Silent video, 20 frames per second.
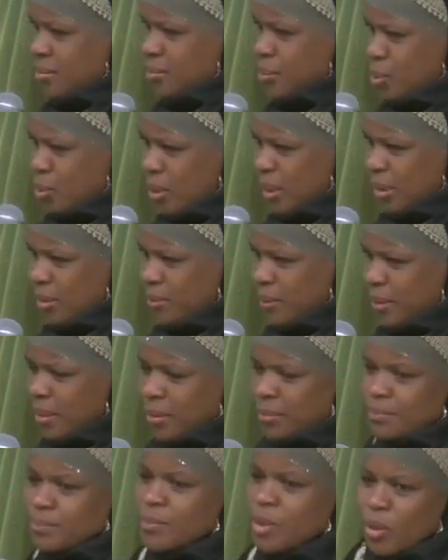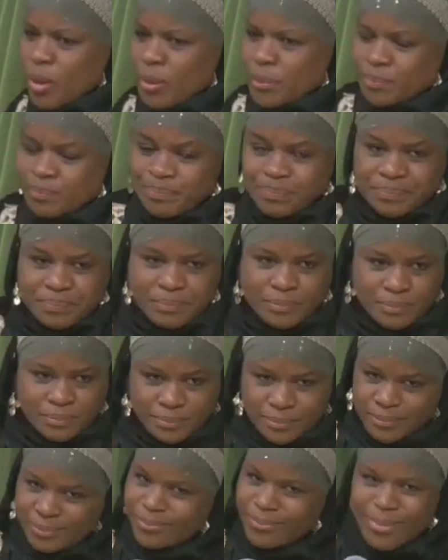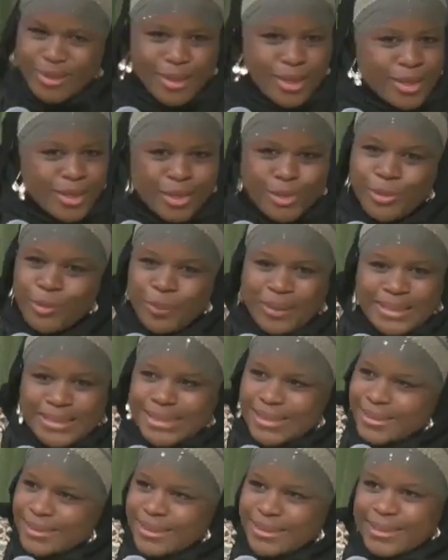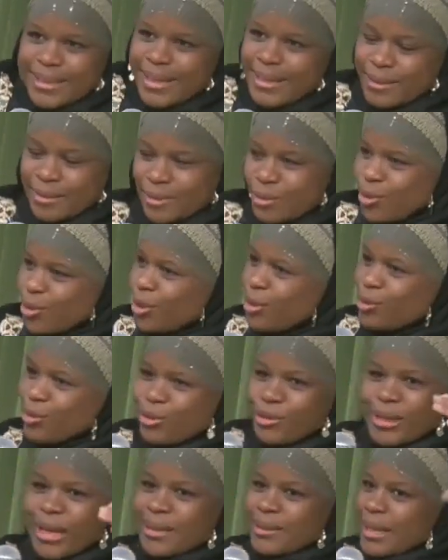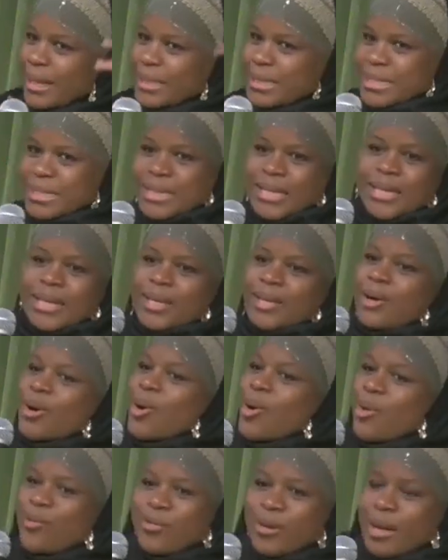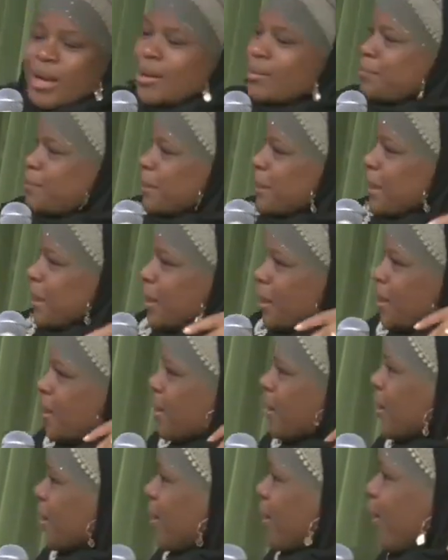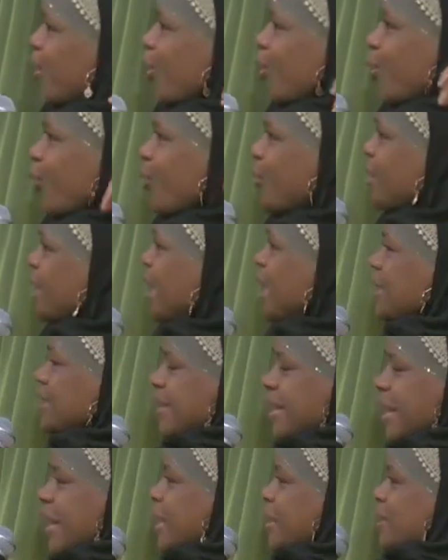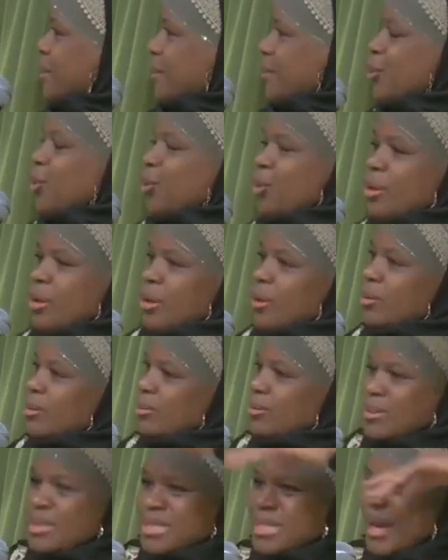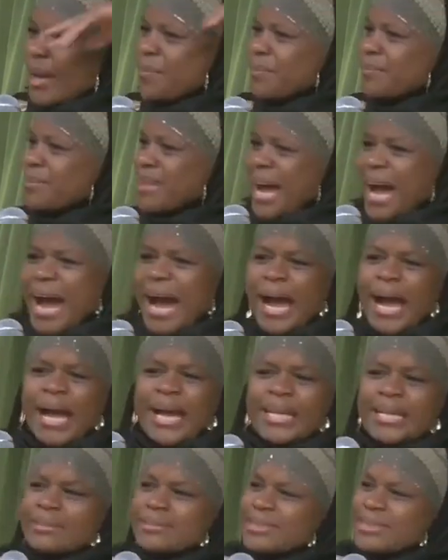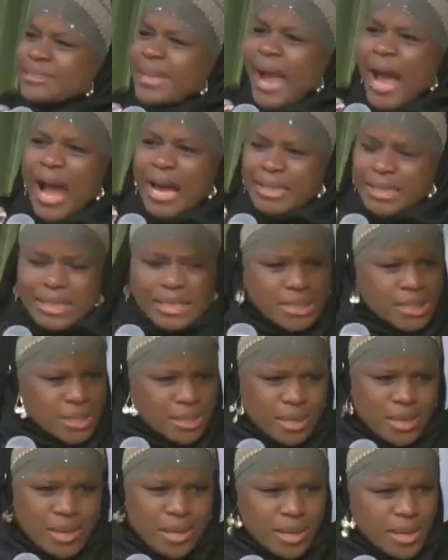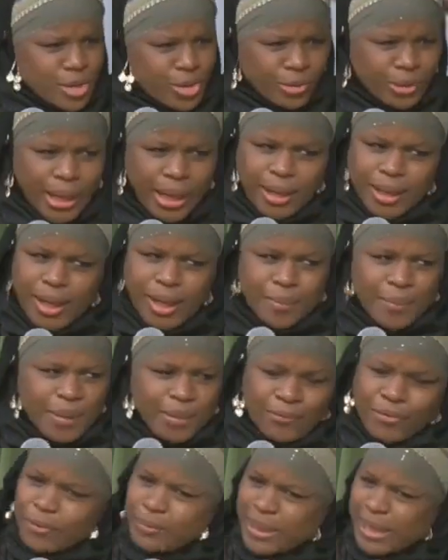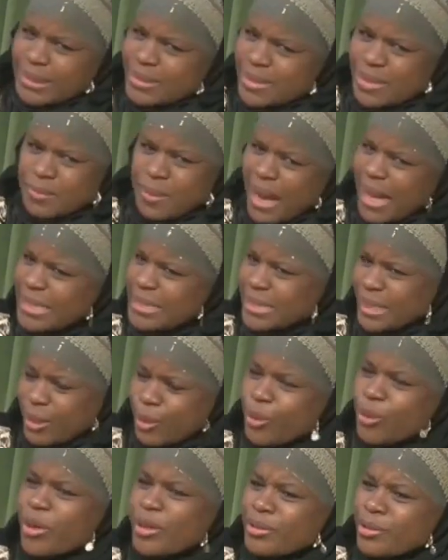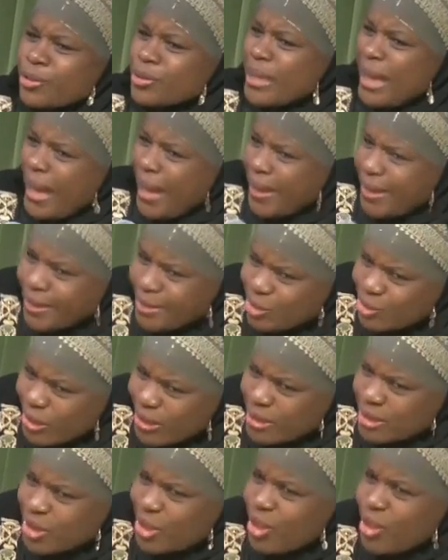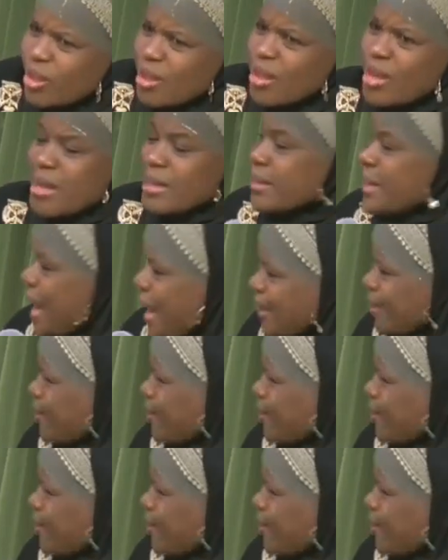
Blue collar worker? Okay. You're basically like, you know, you're not like CEO of a company. You're not like, you know, some high status. You're not coming from like some high status. You're you're the hairdresser, not